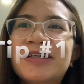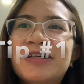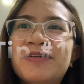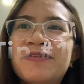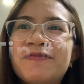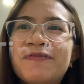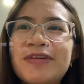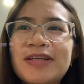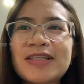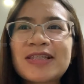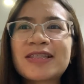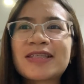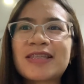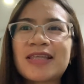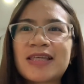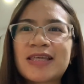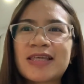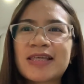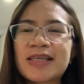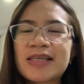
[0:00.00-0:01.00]
First
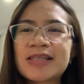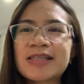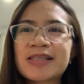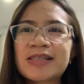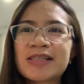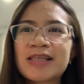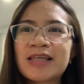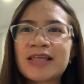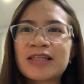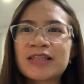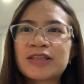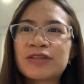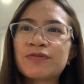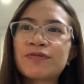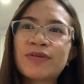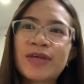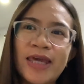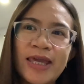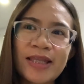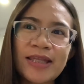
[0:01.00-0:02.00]
is to
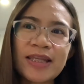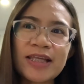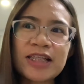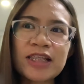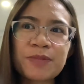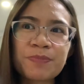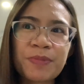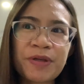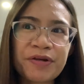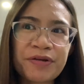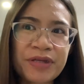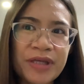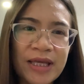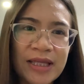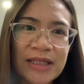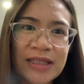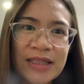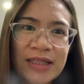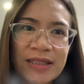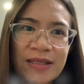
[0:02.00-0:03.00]
gain
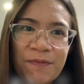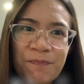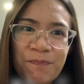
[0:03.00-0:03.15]
experience